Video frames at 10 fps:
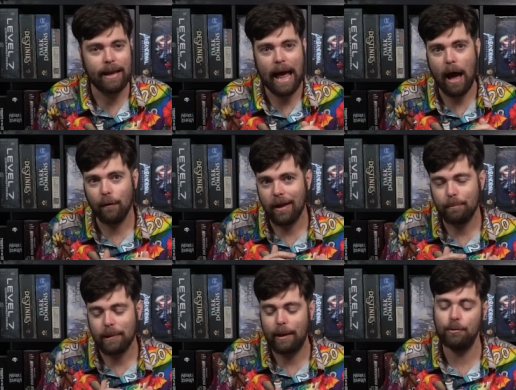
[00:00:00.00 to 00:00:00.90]
And how they
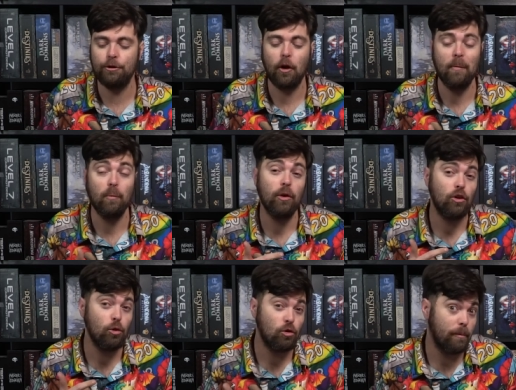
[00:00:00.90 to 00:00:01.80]
play will determine what
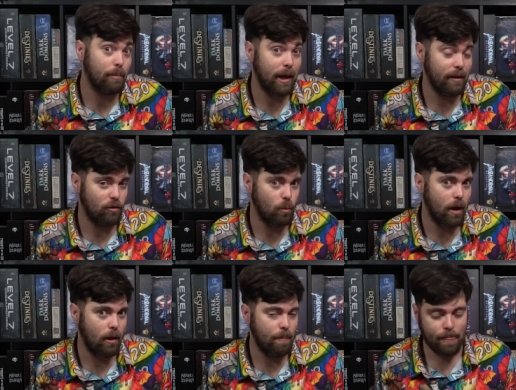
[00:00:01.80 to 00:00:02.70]
you should play as
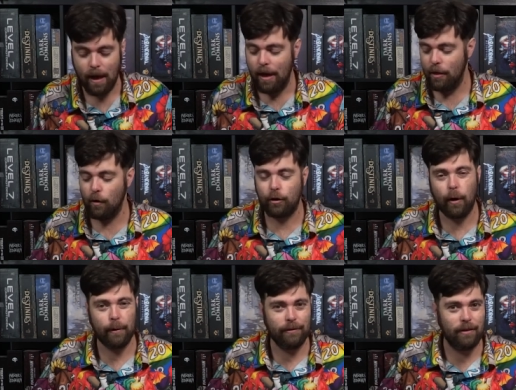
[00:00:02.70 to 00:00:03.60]
well. There are
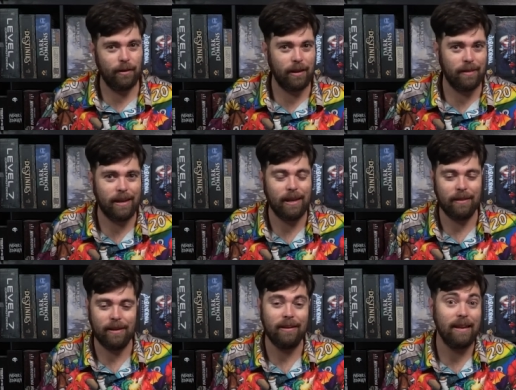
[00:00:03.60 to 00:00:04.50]
cards in the, the,
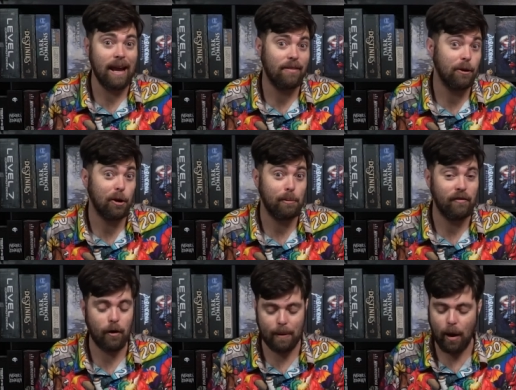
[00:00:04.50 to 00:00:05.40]
the deck that are going to be
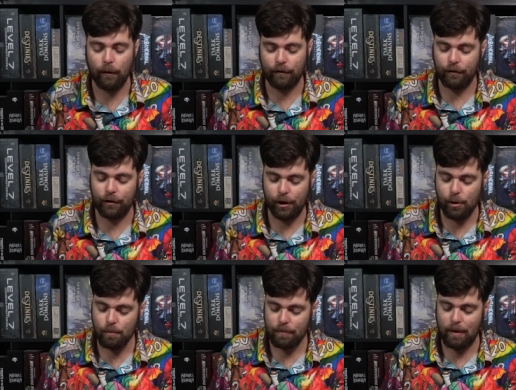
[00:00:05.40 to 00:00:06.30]
very powerful for
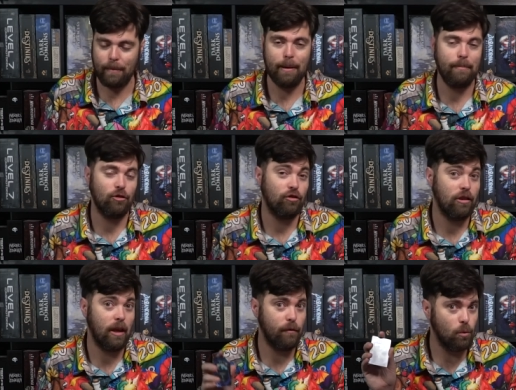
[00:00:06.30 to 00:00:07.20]
you, that might
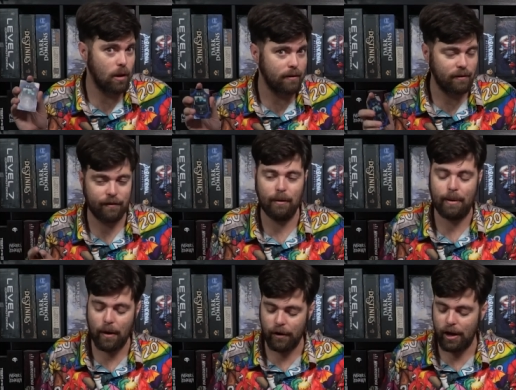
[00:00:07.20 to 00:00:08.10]
just give you lots of
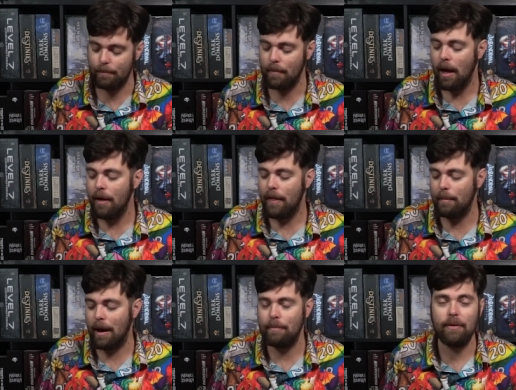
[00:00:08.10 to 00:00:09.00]
Kuiperium. They
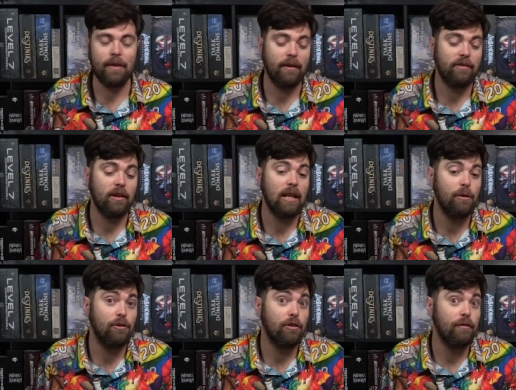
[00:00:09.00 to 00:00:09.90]
might be things that allow
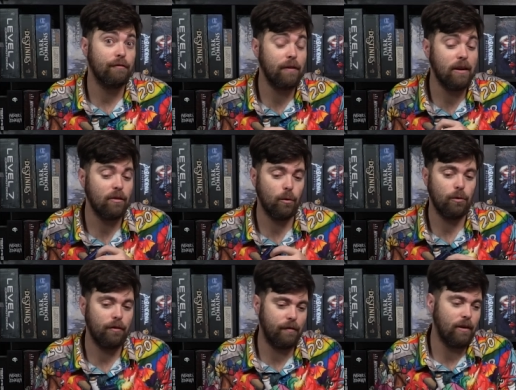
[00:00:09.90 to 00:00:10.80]
you to defeat or
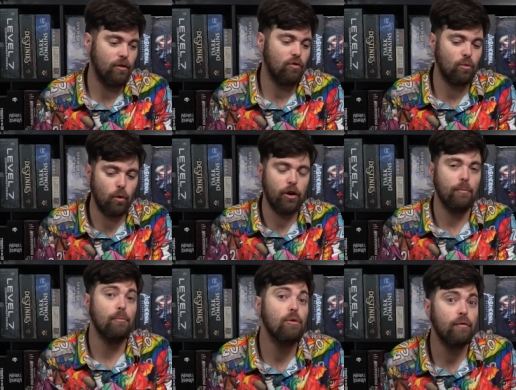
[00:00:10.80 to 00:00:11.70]
defeat, destroy or
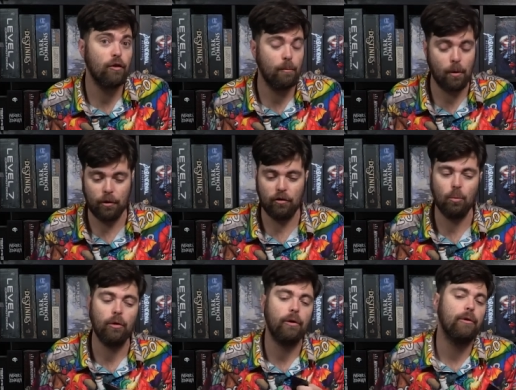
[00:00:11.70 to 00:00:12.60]
move your opponent's
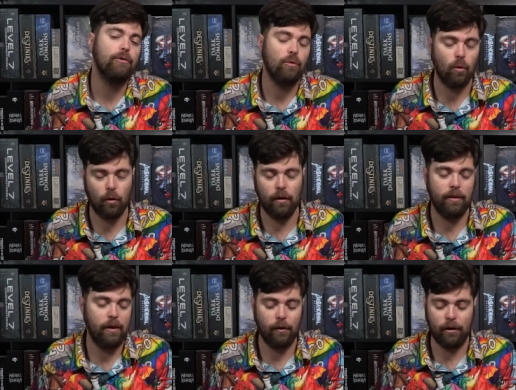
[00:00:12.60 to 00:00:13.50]
workers or
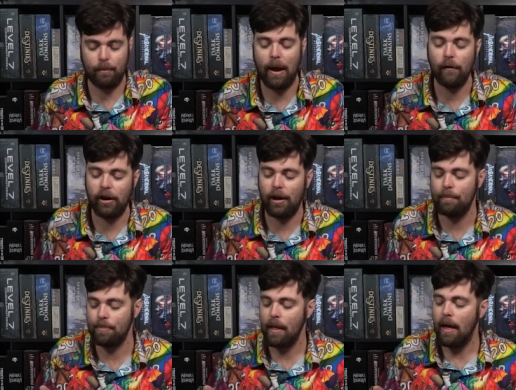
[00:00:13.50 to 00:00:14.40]
their Kuiperium.